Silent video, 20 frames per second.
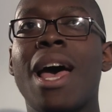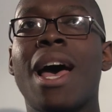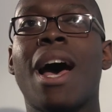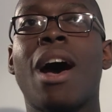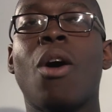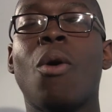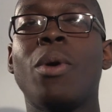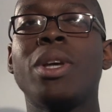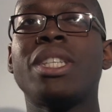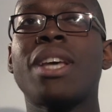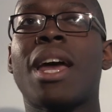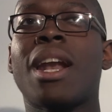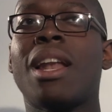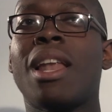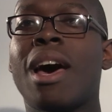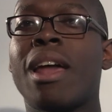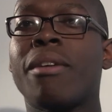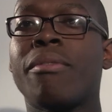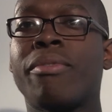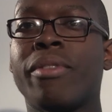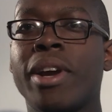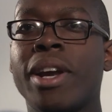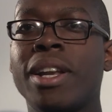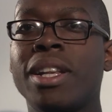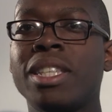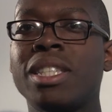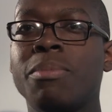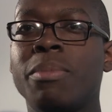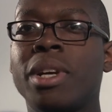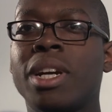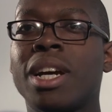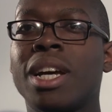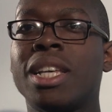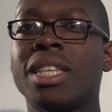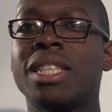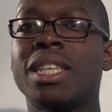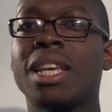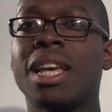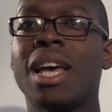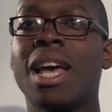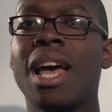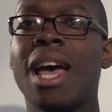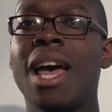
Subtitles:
I always had a lot of friends because